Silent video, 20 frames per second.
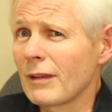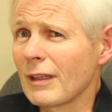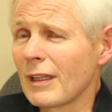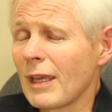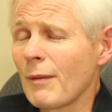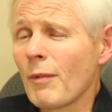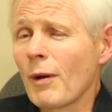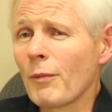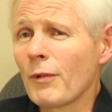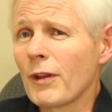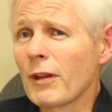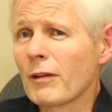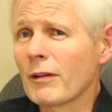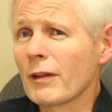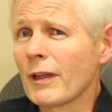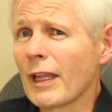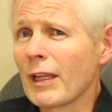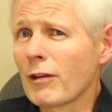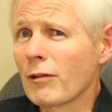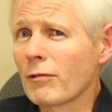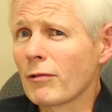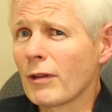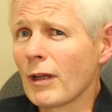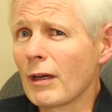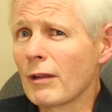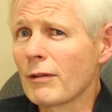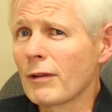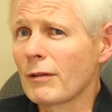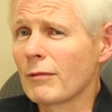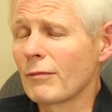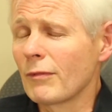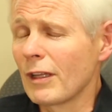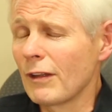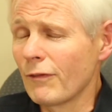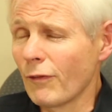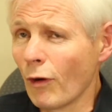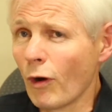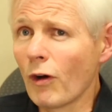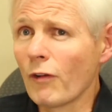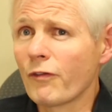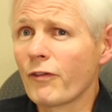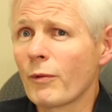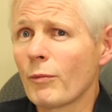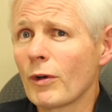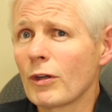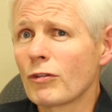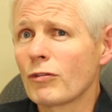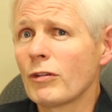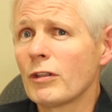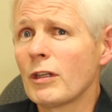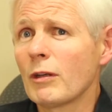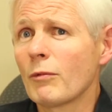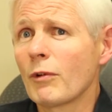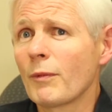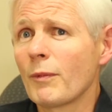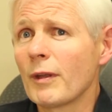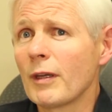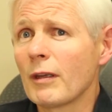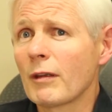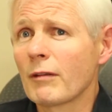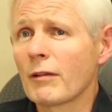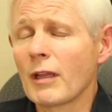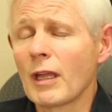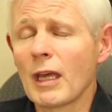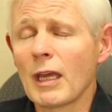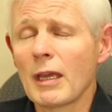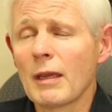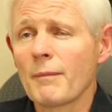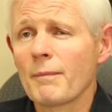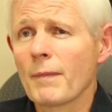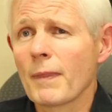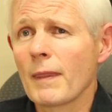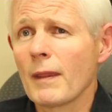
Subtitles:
came up with this little exercise that evolved from what she did with me to say,